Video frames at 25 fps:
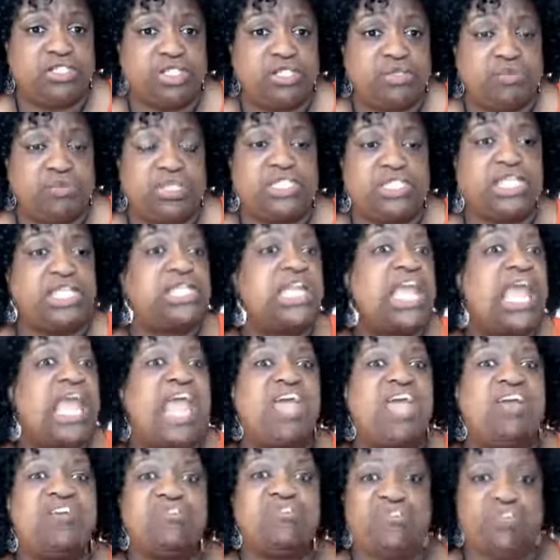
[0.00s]
it, then
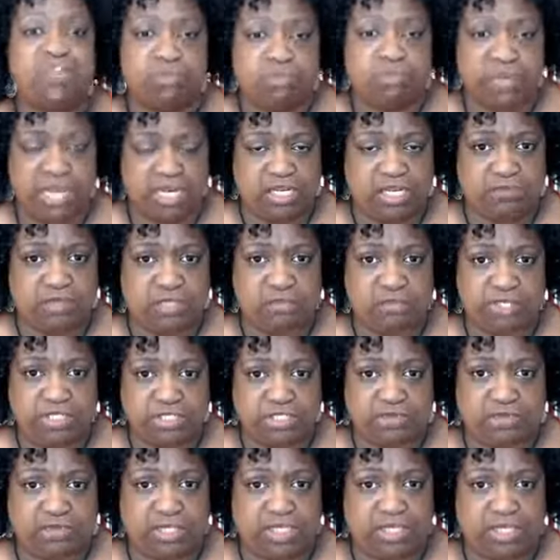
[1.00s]
everybody would be
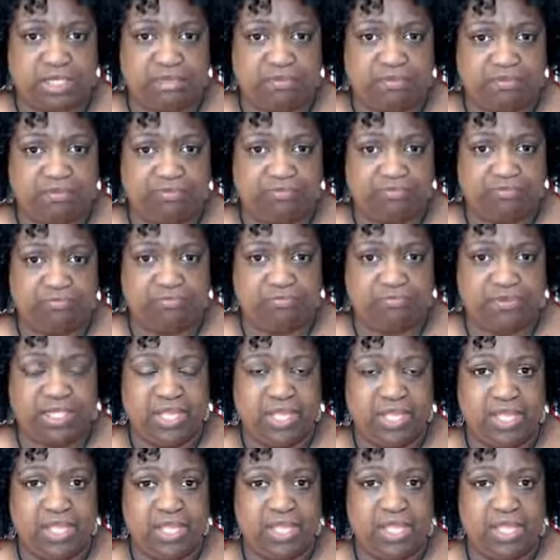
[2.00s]
doing it.
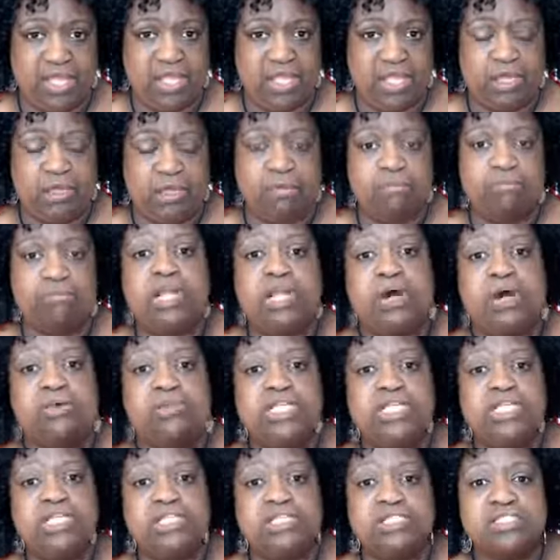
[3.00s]
But
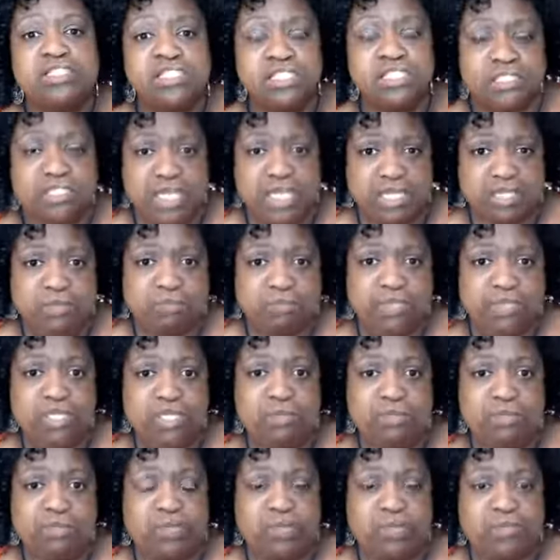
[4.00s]
only the select
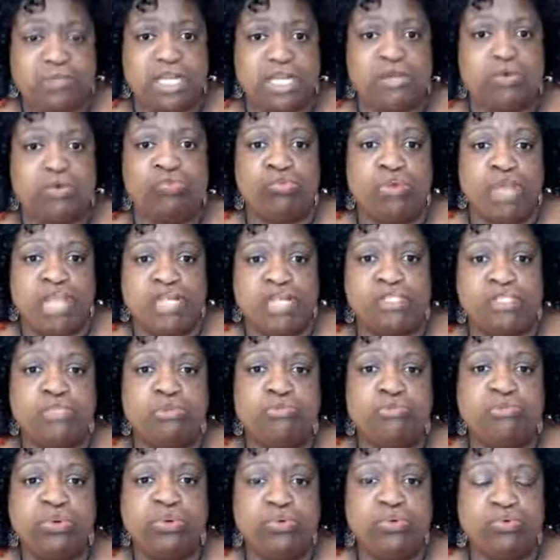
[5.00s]
people that are ready to
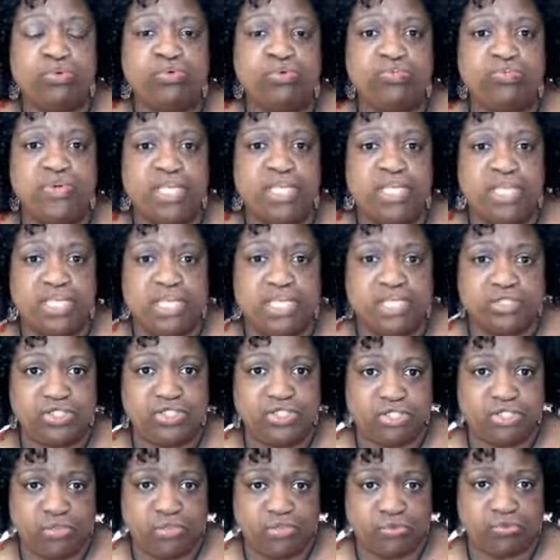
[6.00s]
move
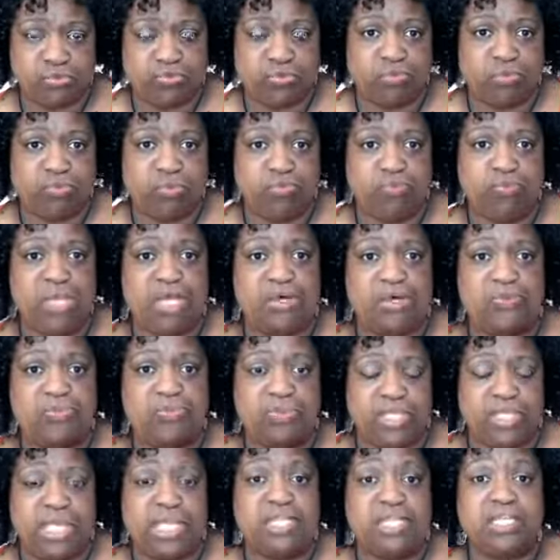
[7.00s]
into wealth
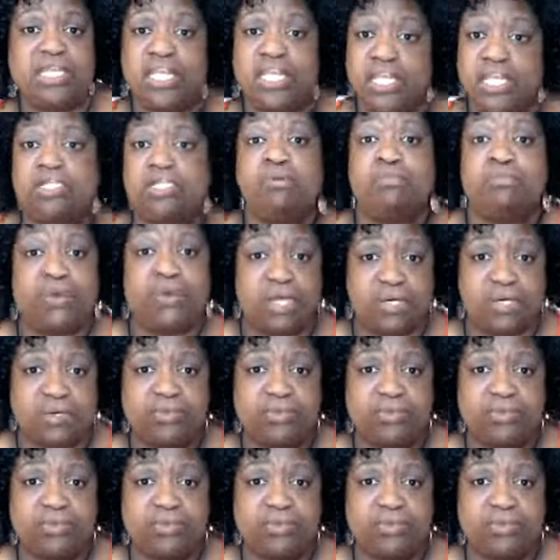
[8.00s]
and kingdom wealth.